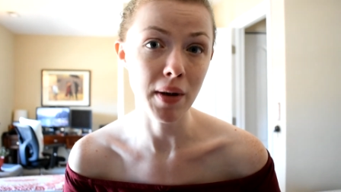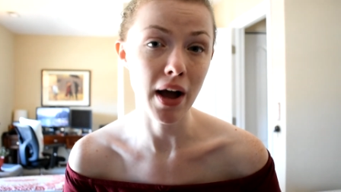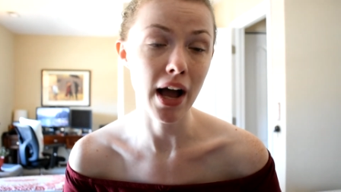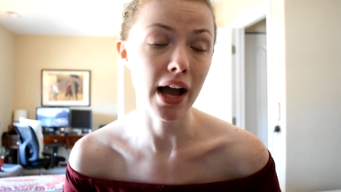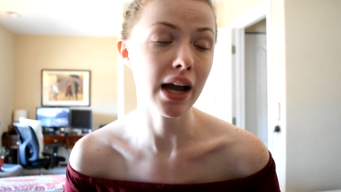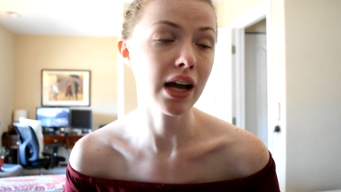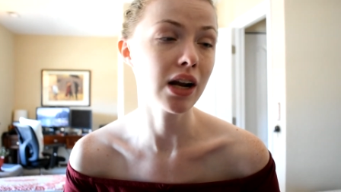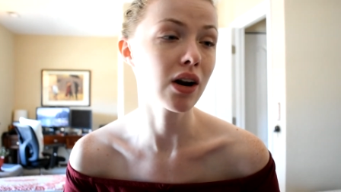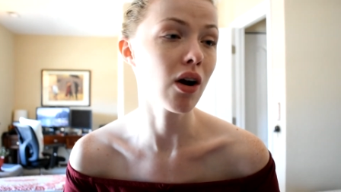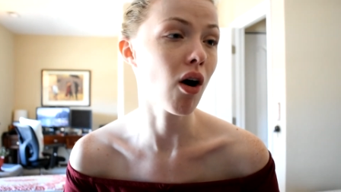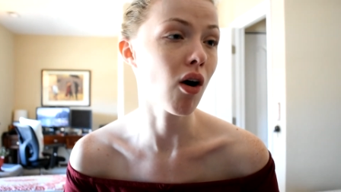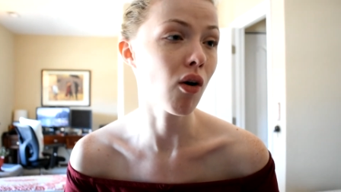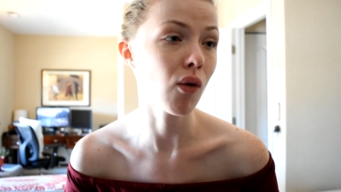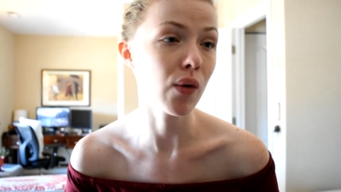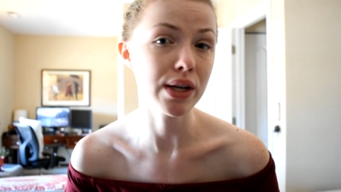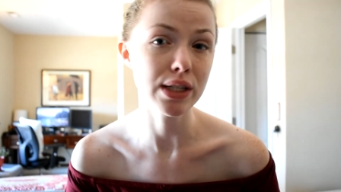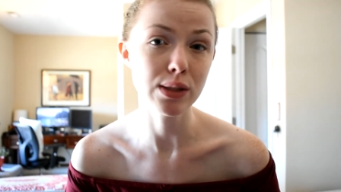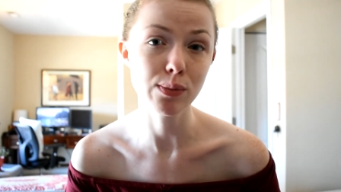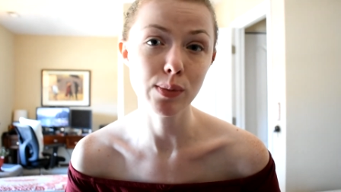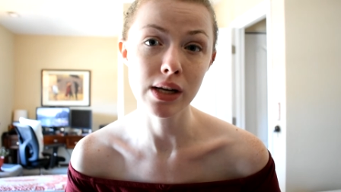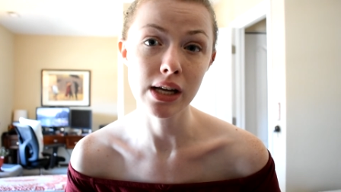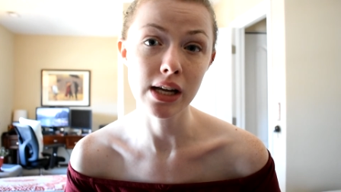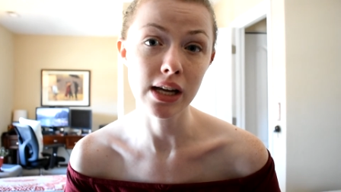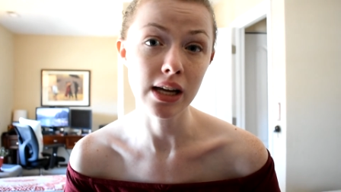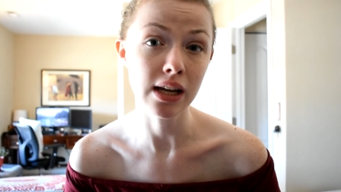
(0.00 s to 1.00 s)
I can always
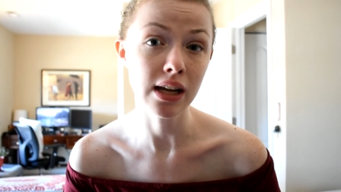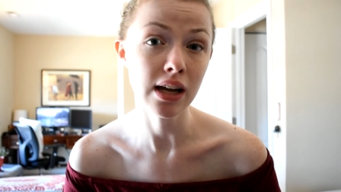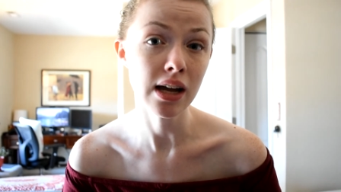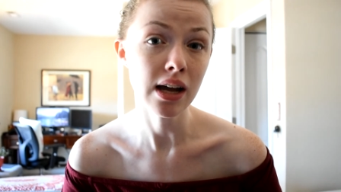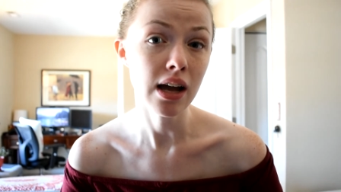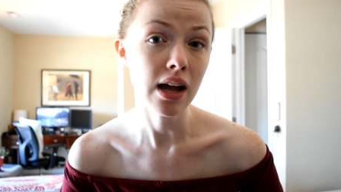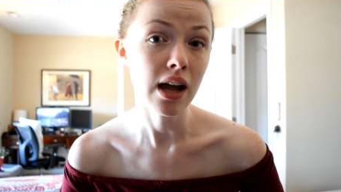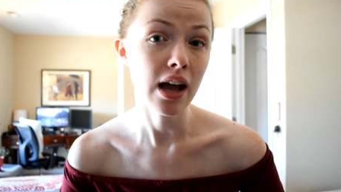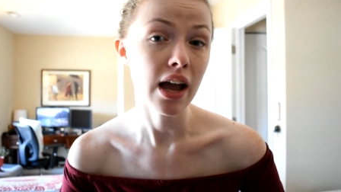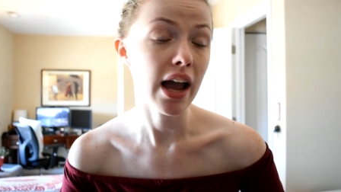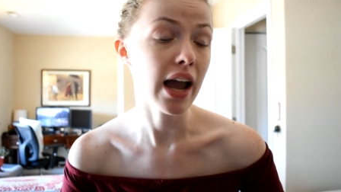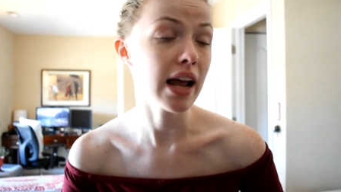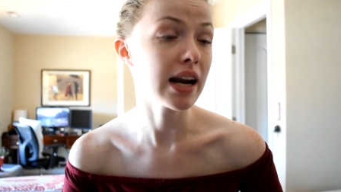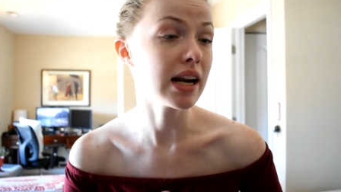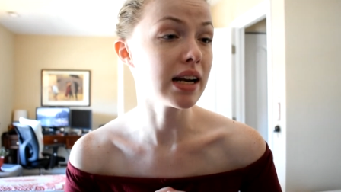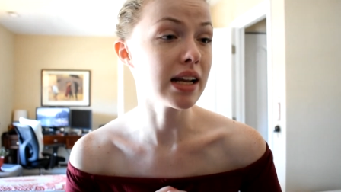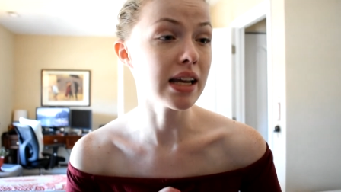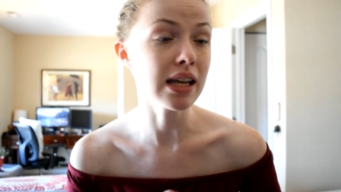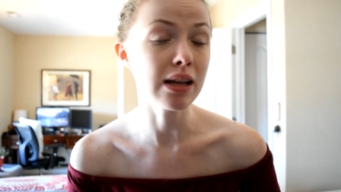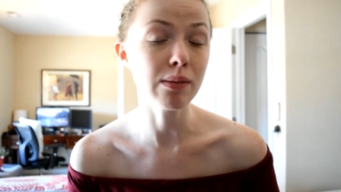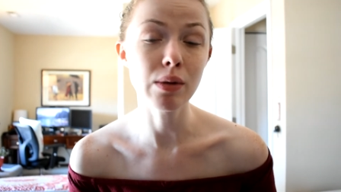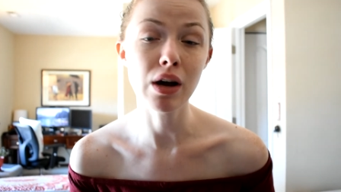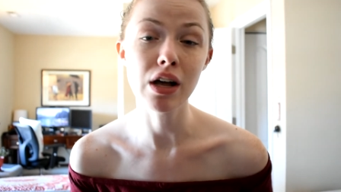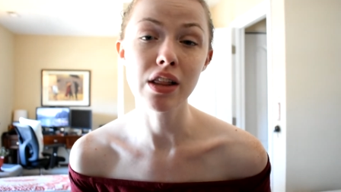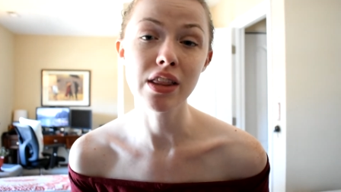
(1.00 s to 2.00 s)
be in an
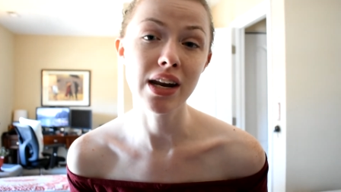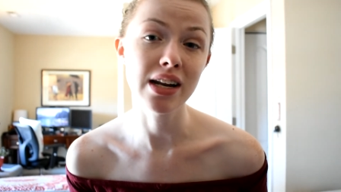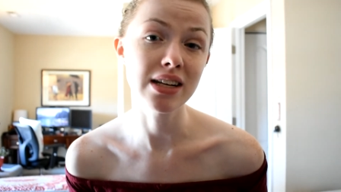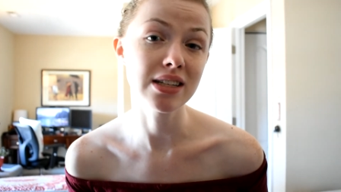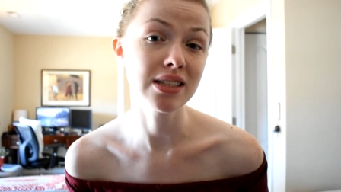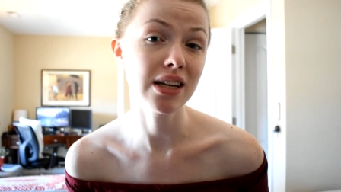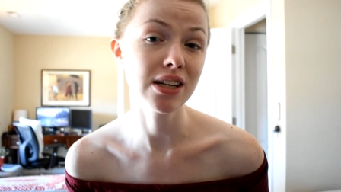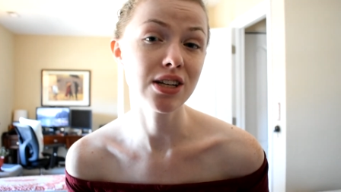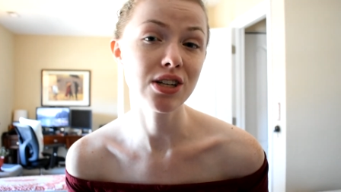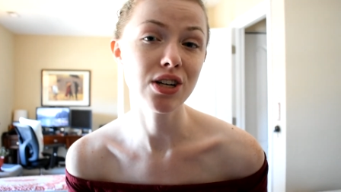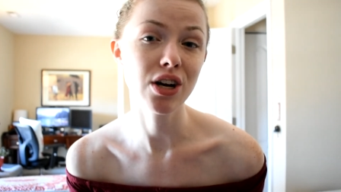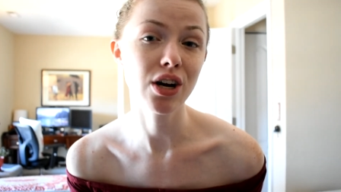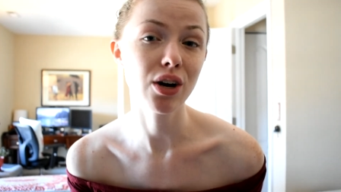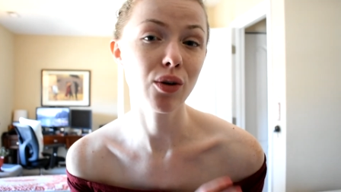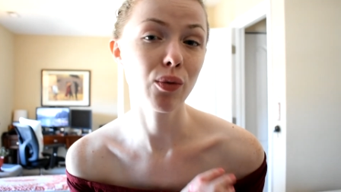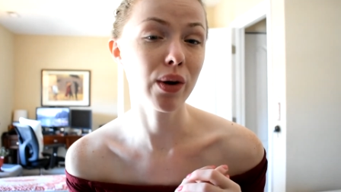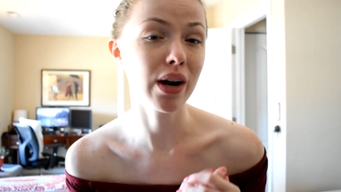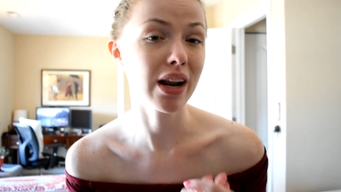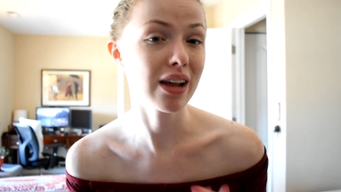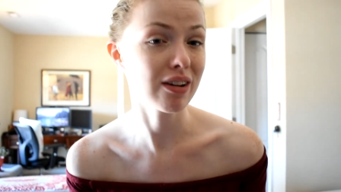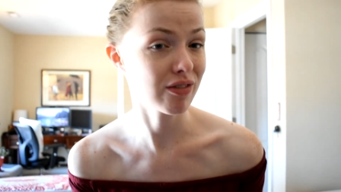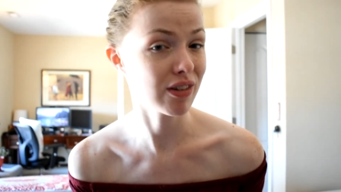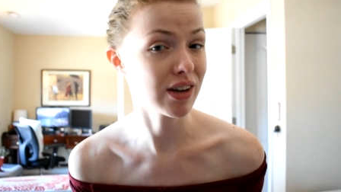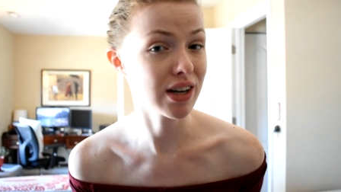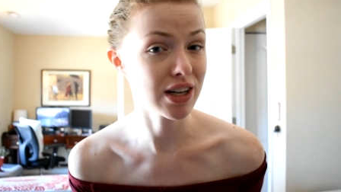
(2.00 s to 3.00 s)
email that I send to her when
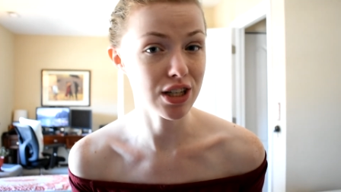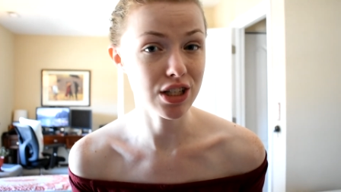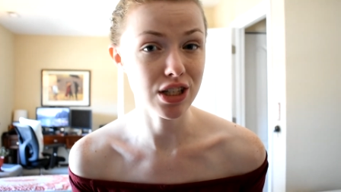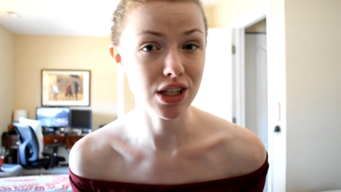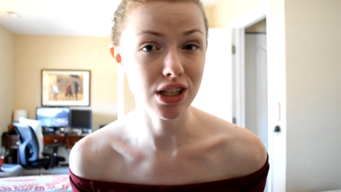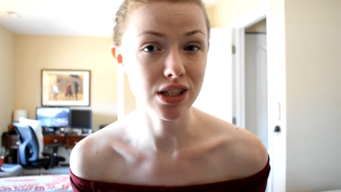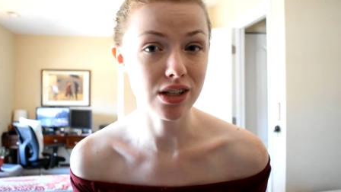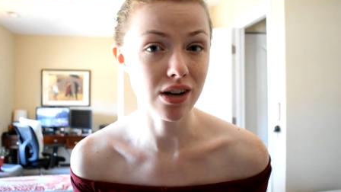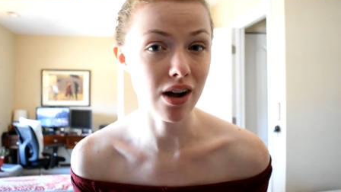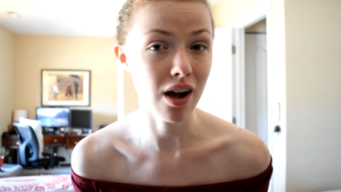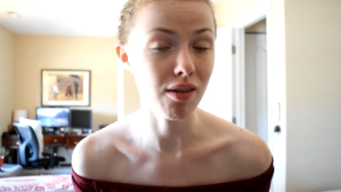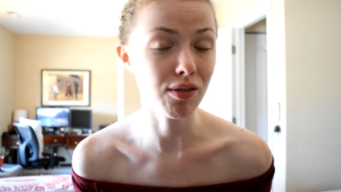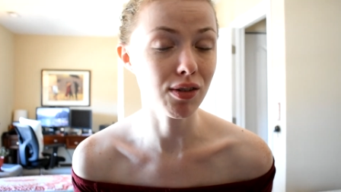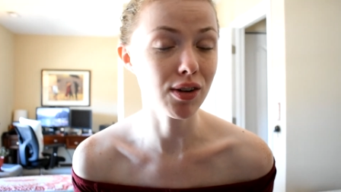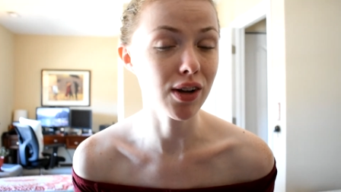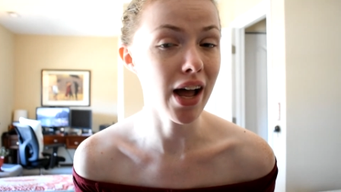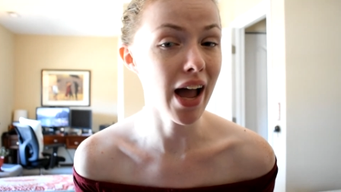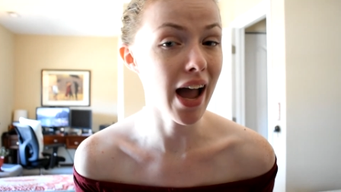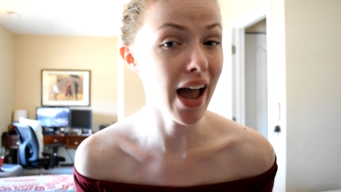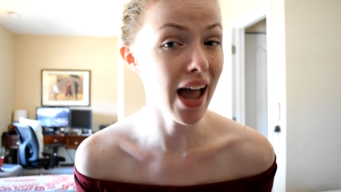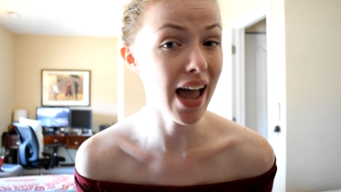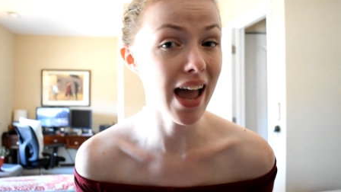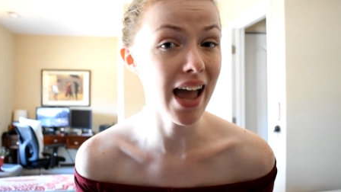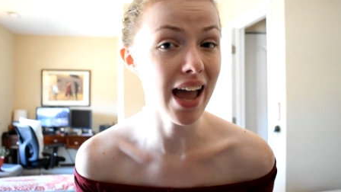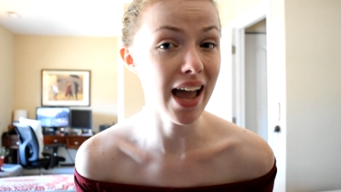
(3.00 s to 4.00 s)
I finish this novel,
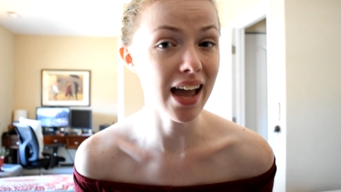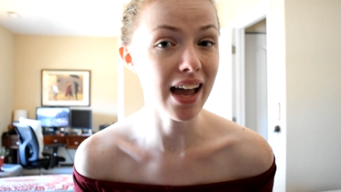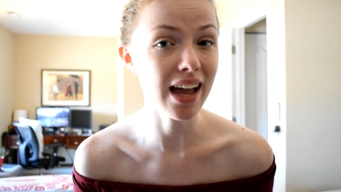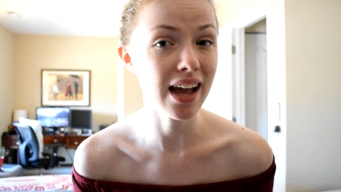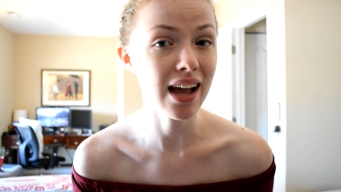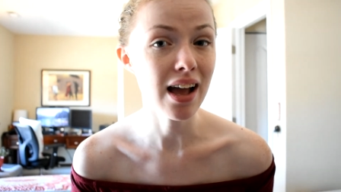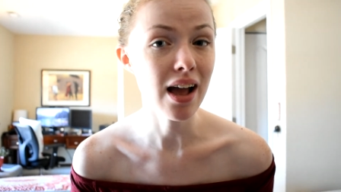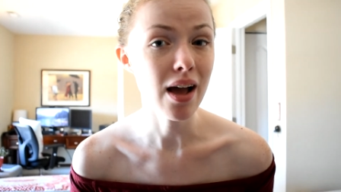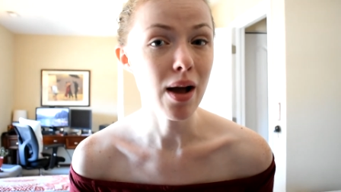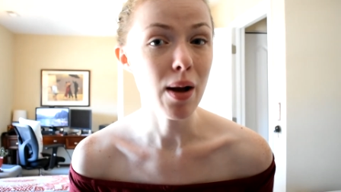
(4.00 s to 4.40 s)
hey,